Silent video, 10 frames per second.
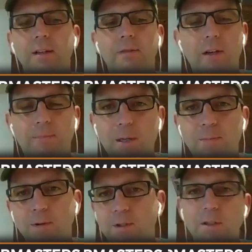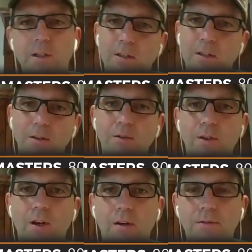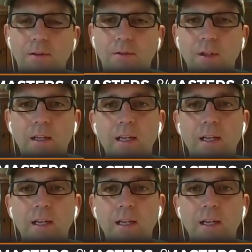Enough people turn you in, you lose the office.